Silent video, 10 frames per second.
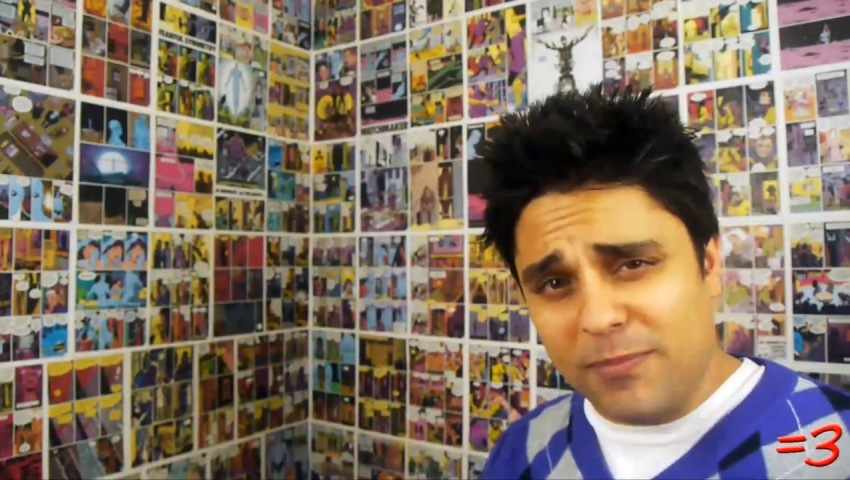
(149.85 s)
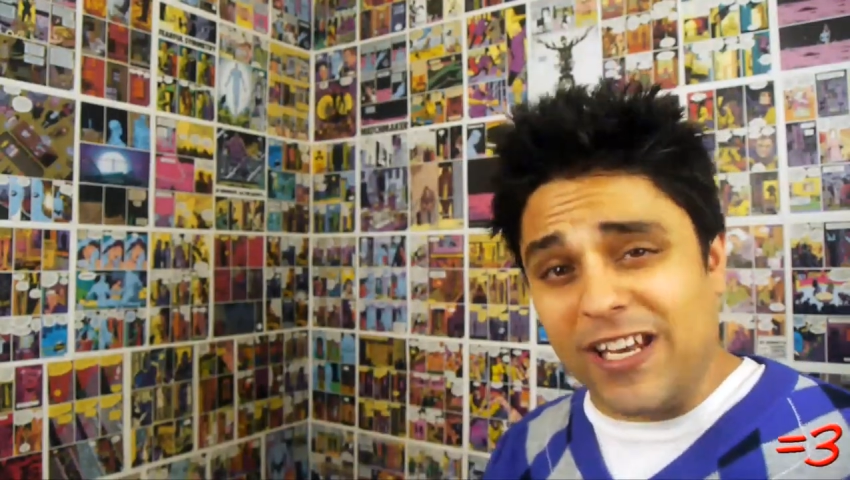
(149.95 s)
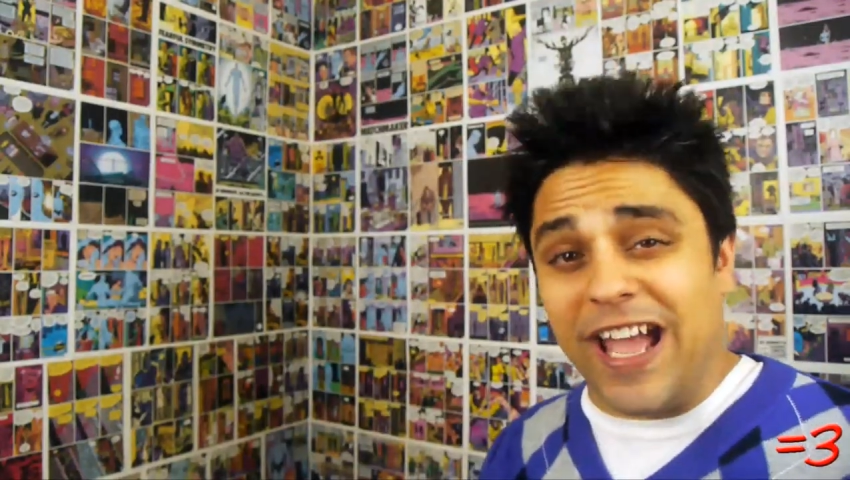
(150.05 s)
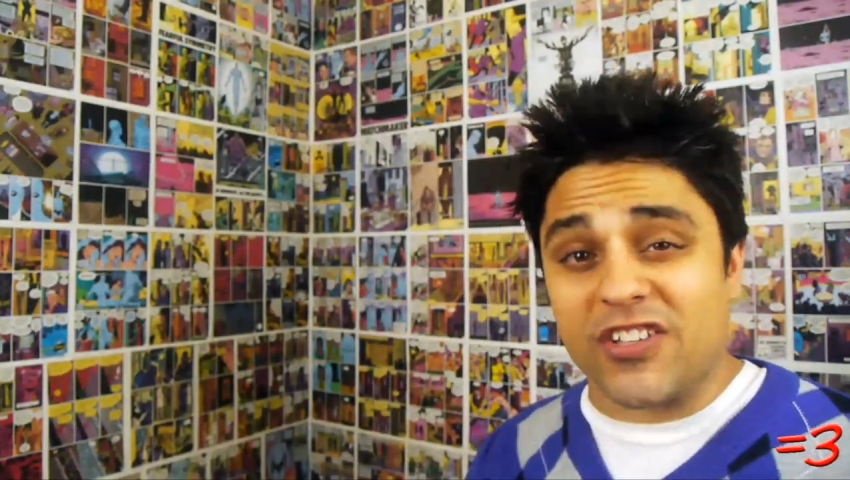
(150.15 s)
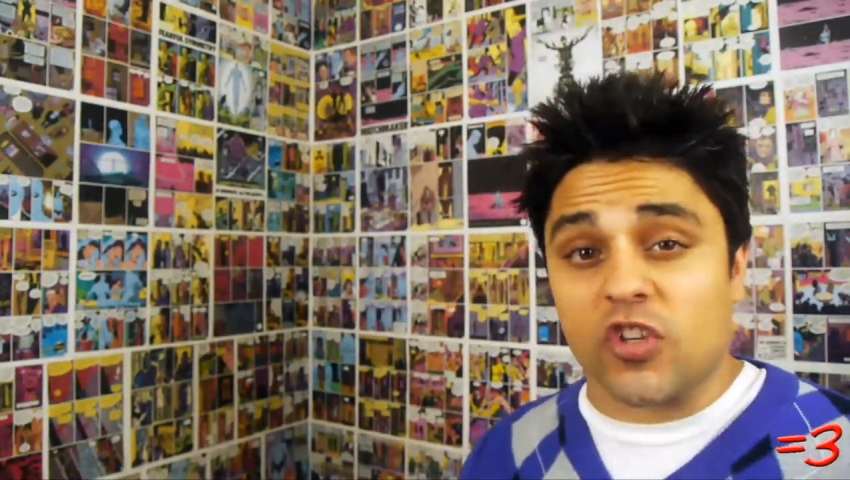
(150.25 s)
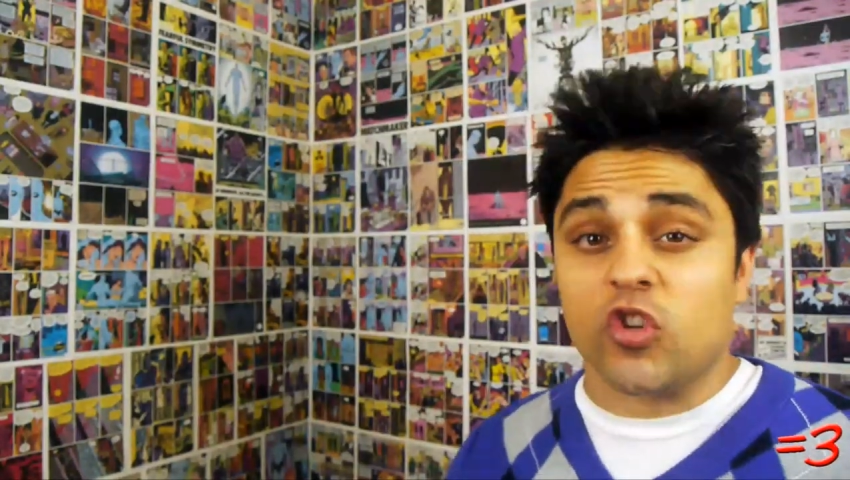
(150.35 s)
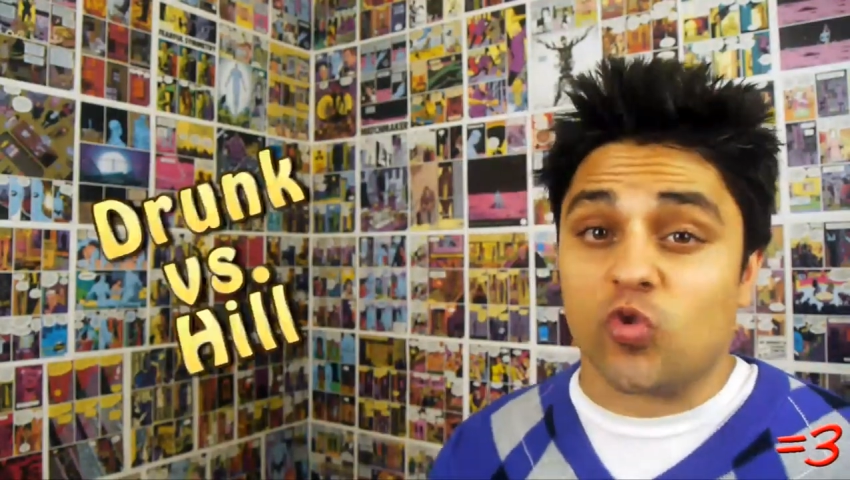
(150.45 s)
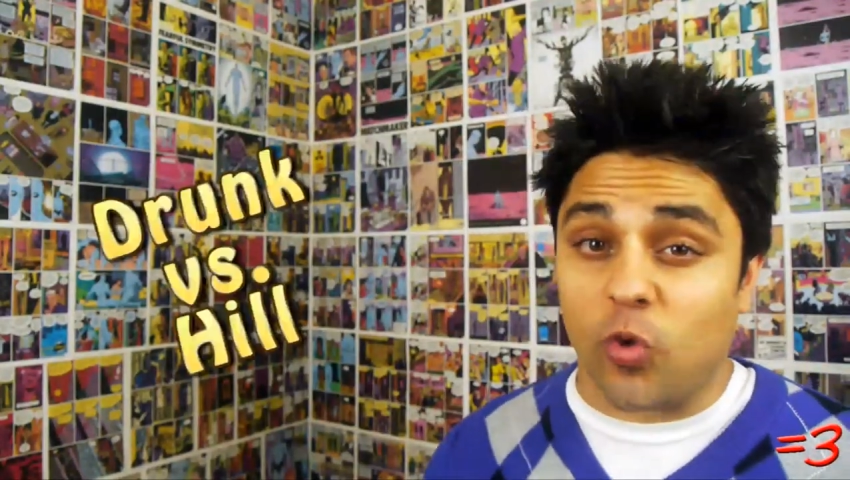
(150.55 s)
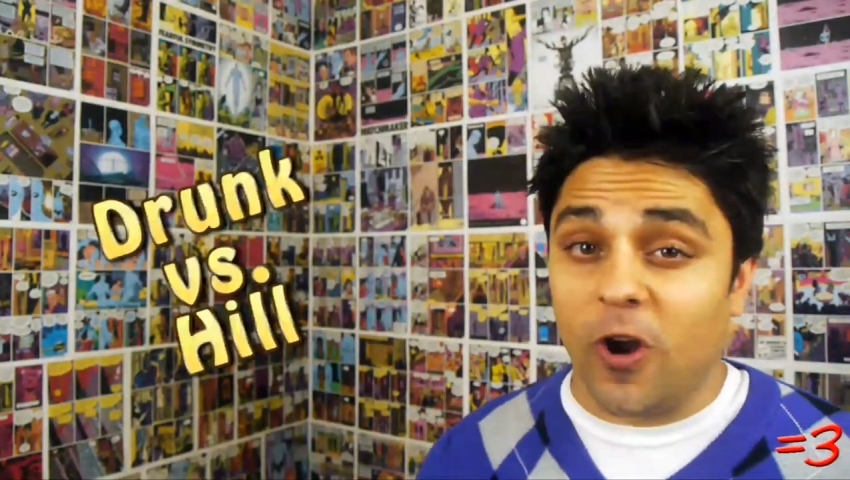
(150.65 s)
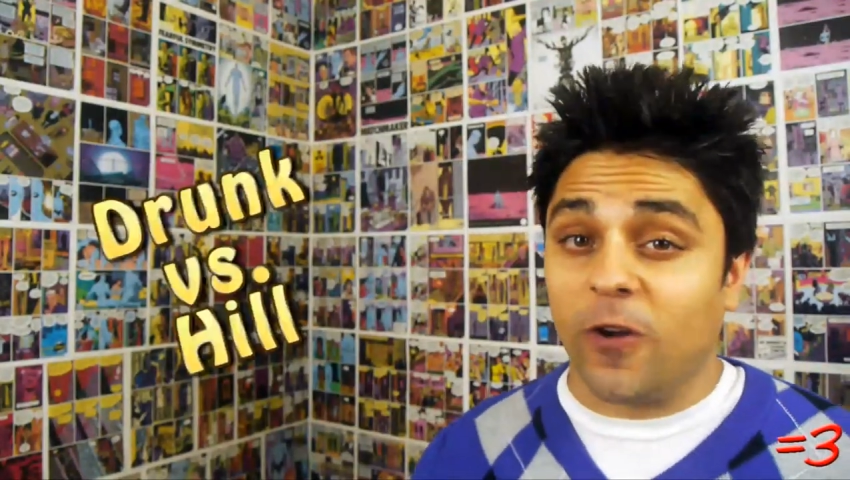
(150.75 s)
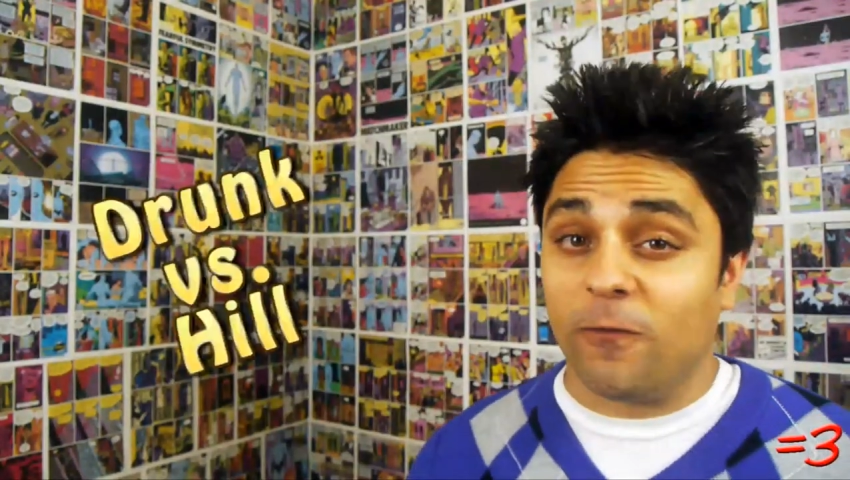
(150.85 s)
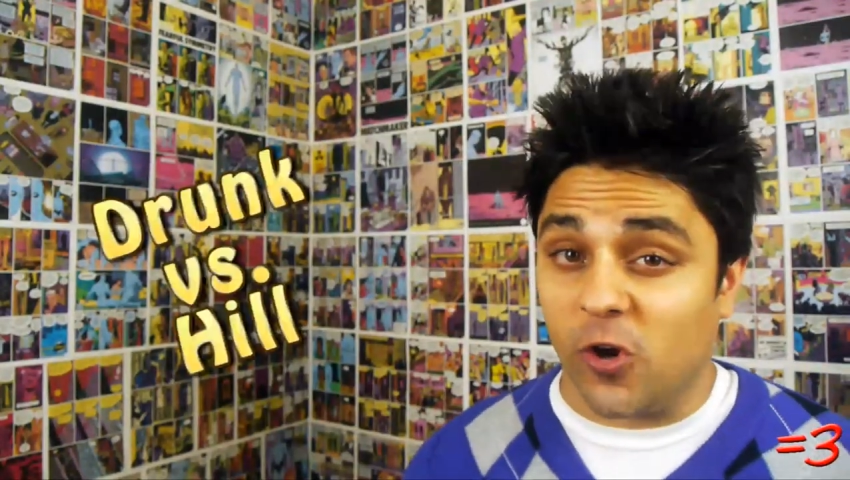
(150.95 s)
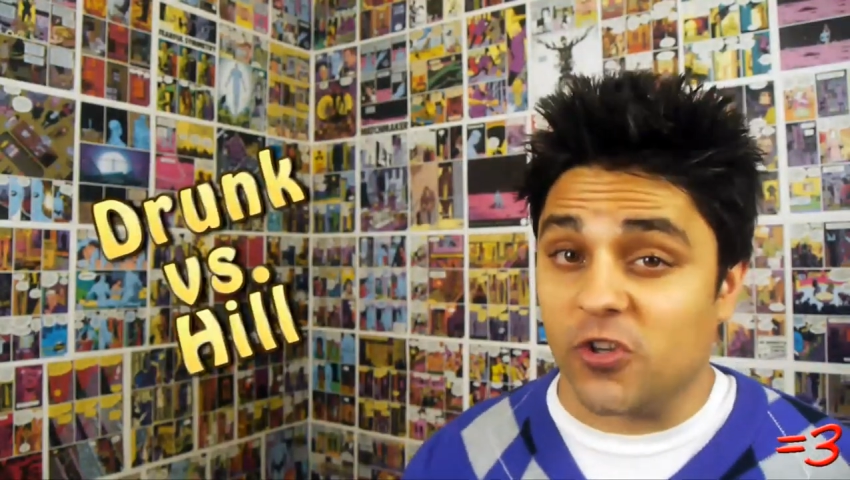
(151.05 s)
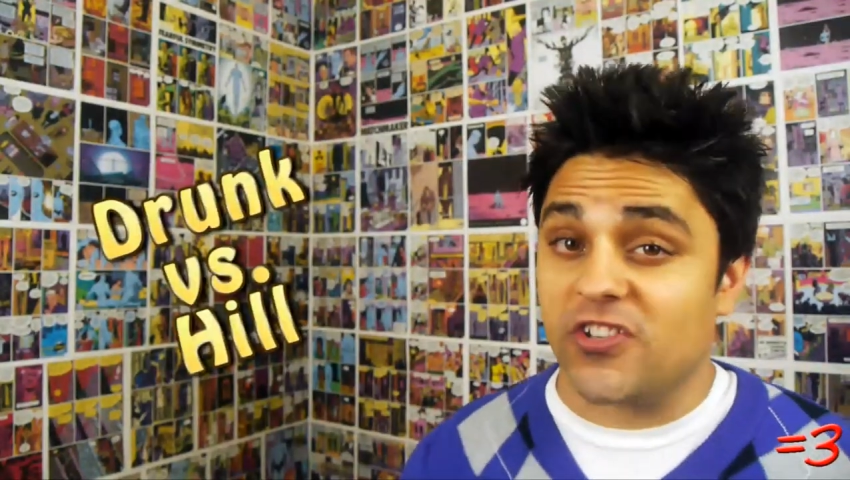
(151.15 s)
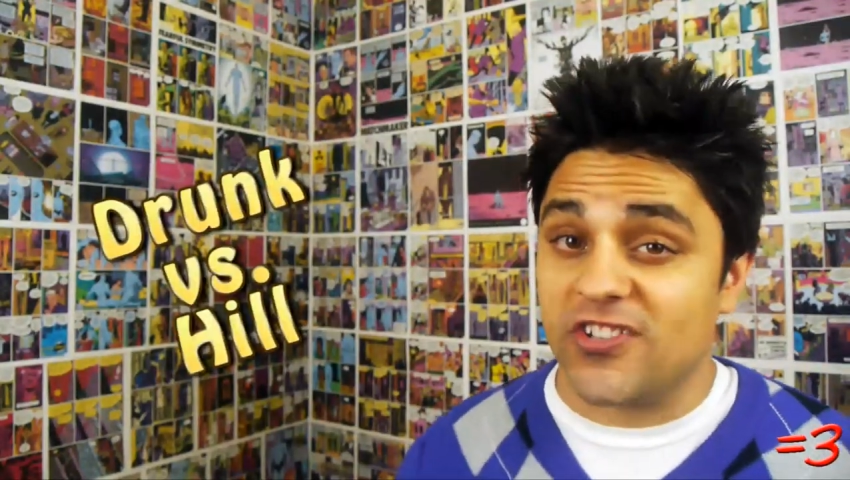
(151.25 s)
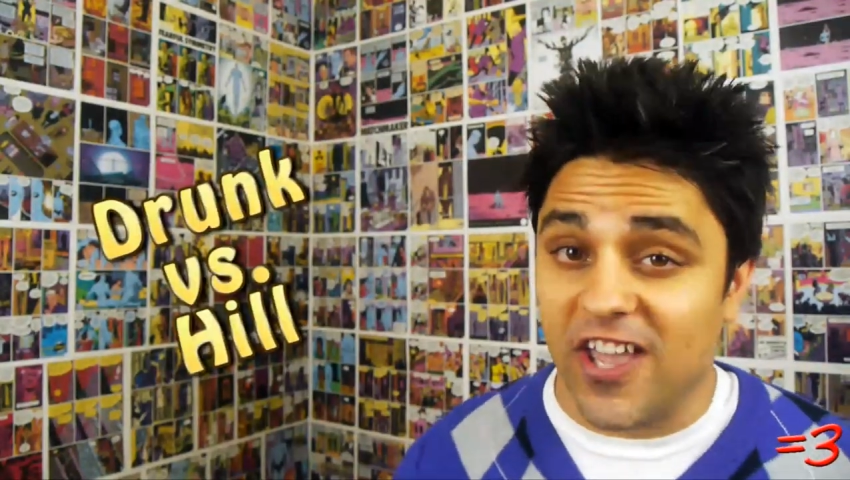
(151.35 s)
it as drunk versus